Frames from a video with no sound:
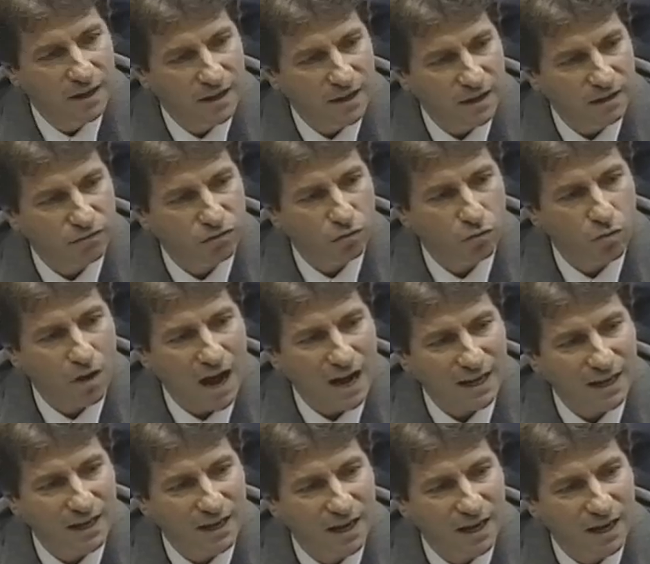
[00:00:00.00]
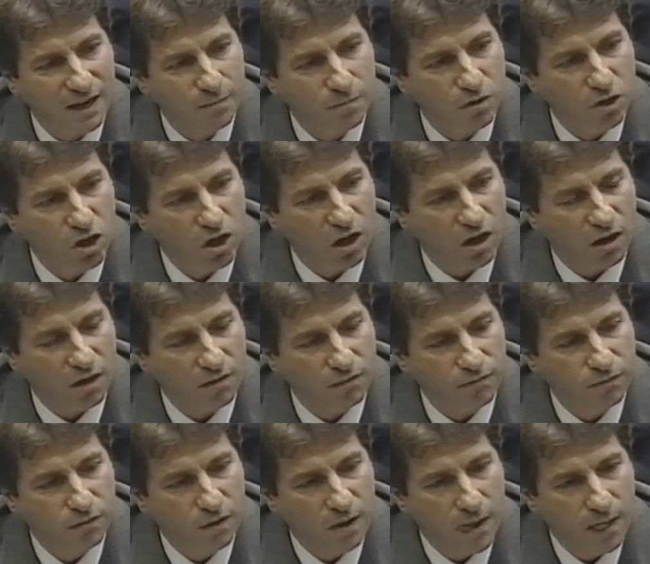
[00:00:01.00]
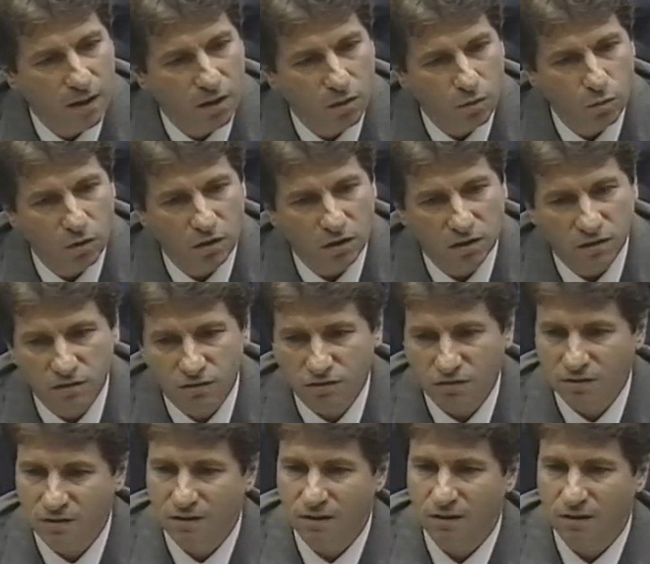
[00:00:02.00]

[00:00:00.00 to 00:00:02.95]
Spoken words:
if the Rockingham glove was